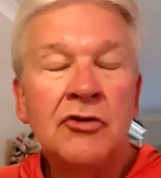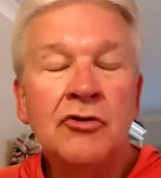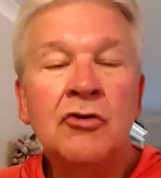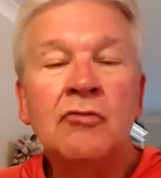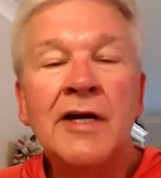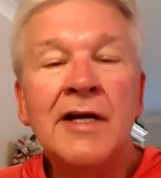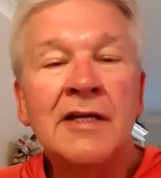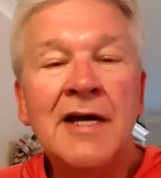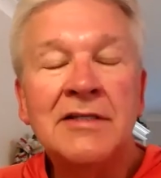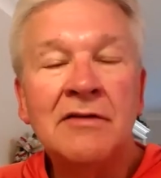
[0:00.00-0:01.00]
you'll
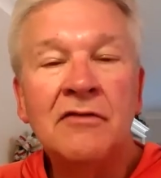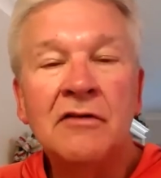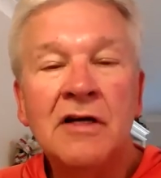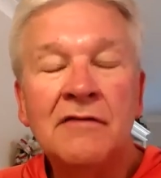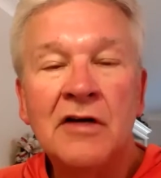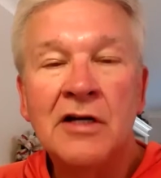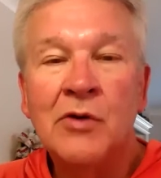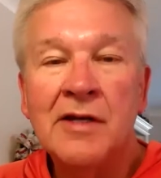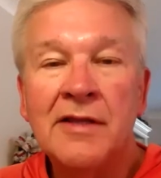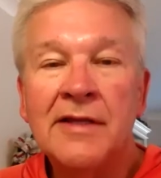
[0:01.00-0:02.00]
recognize it very
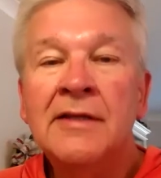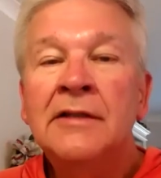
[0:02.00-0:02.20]
quickly